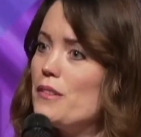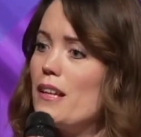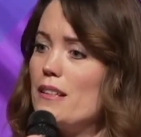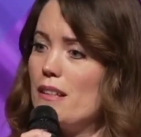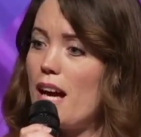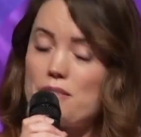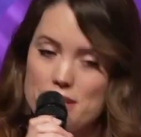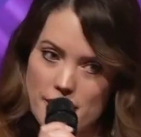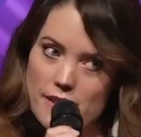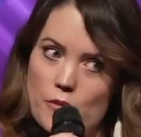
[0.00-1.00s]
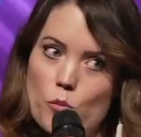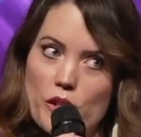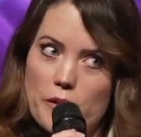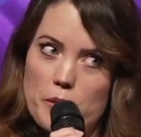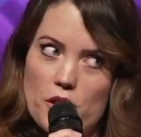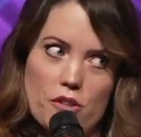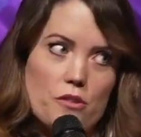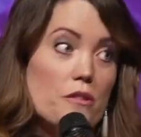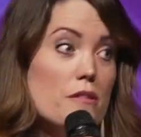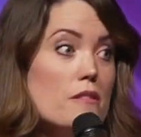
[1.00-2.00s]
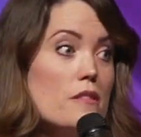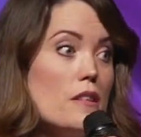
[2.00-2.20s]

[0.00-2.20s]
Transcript: Like, I've seen him work miracles.